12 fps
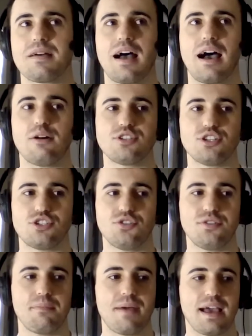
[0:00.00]
I was a
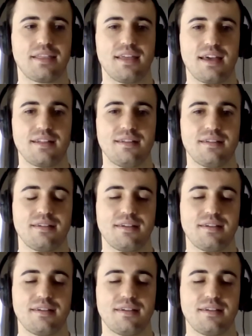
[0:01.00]
student back then.